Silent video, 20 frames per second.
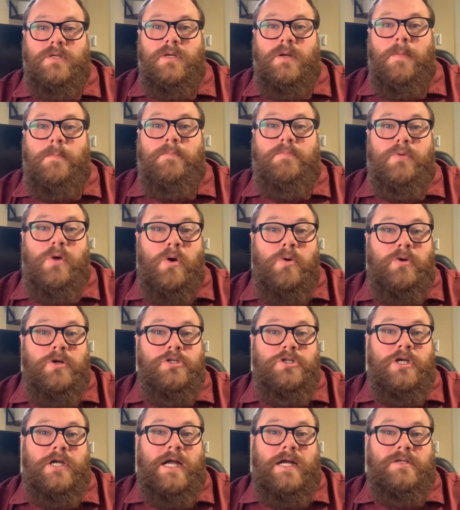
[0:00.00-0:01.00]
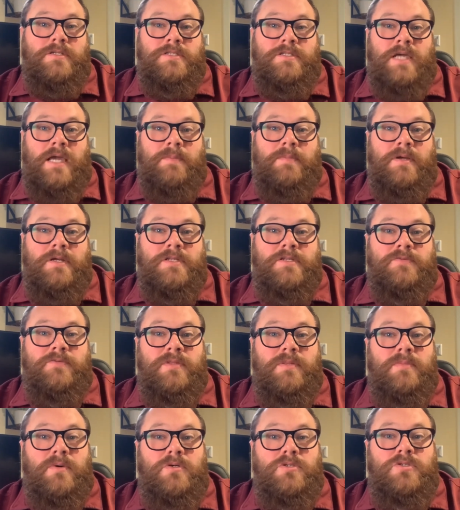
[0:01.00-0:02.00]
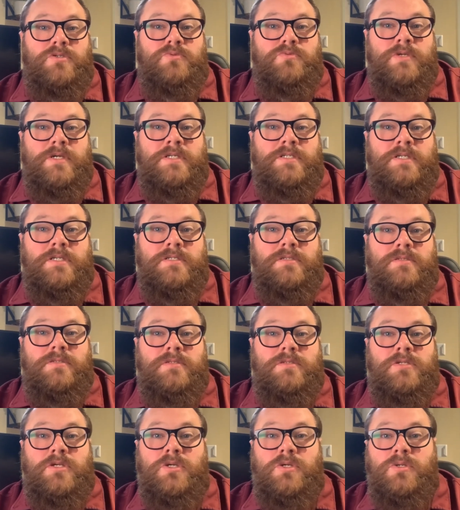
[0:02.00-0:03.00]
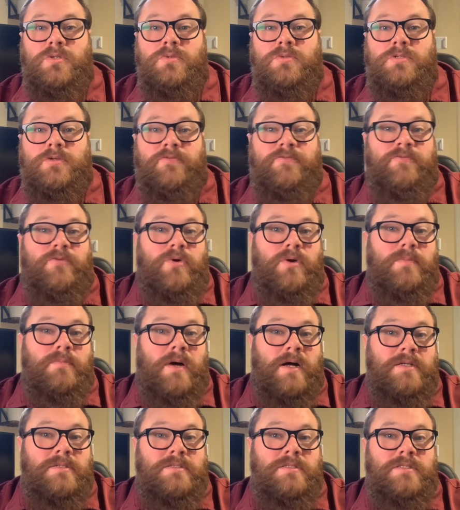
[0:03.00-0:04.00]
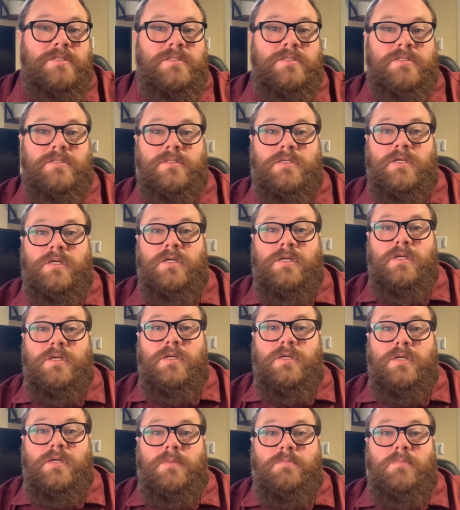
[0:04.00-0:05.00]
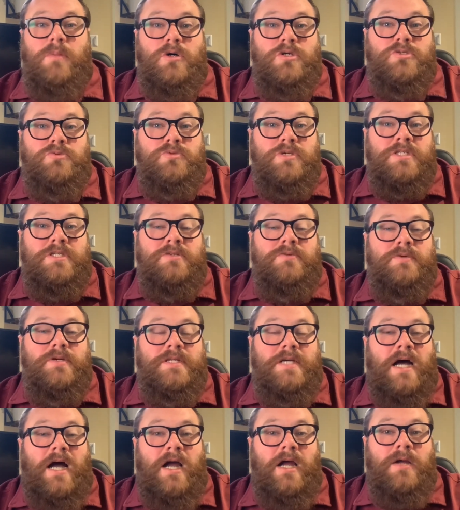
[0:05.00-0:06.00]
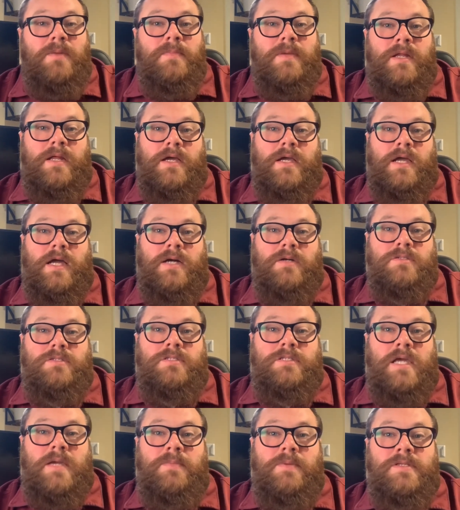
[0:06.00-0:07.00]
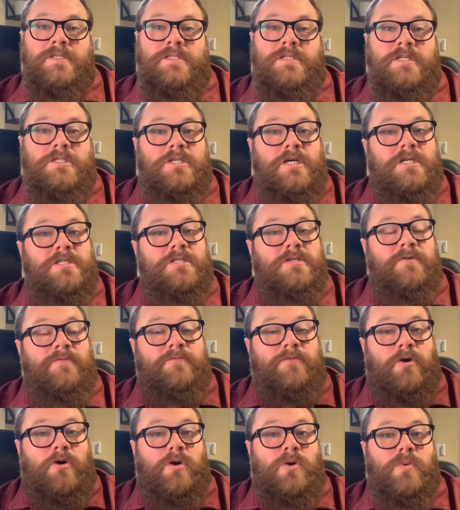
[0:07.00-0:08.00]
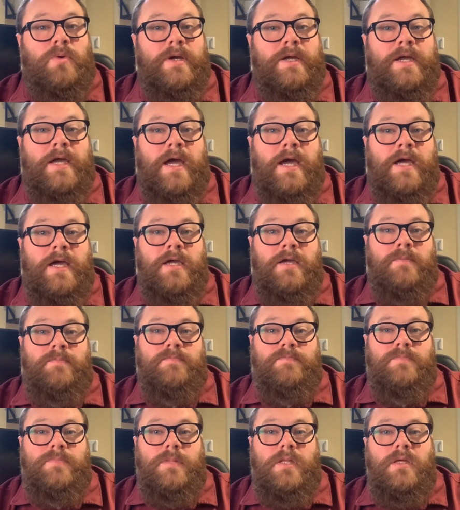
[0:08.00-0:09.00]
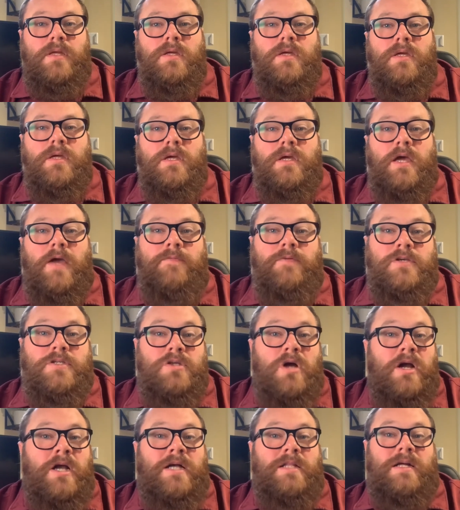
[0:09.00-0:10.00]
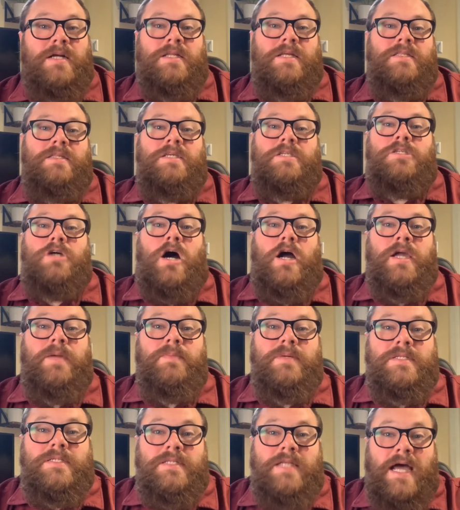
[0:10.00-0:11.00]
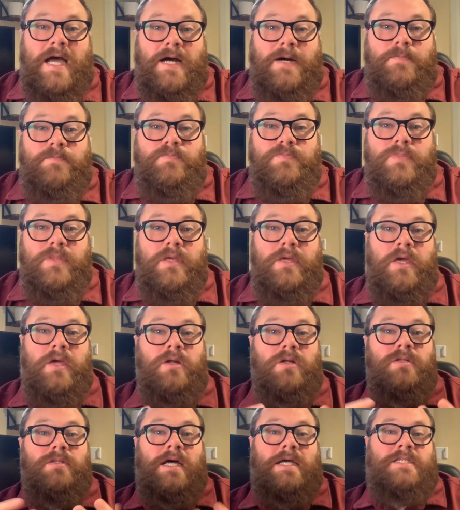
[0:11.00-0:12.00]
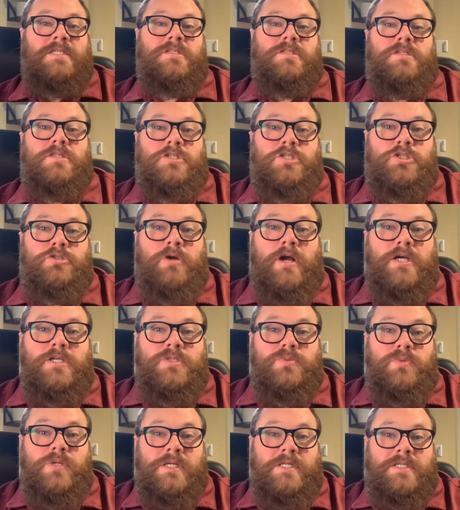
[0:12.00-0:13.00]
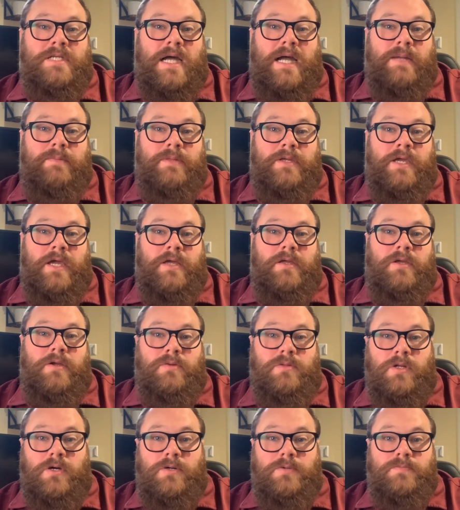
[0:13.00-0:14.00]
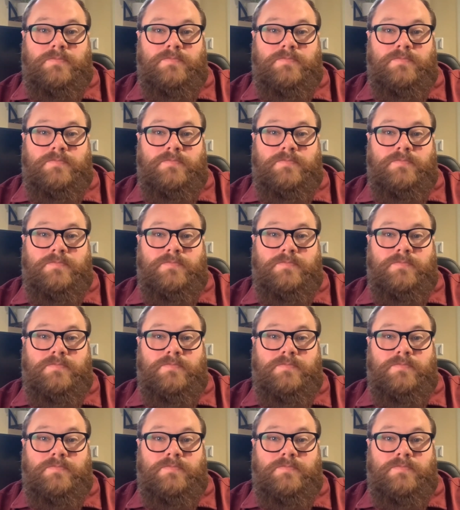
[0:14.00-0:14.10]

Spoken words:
brokerage account statements for the most recent 2 to 4 months, most recent retirement account statements such as your 401k. If you start collecting these documents now, it'll lessen the stress when it's time to get your loan.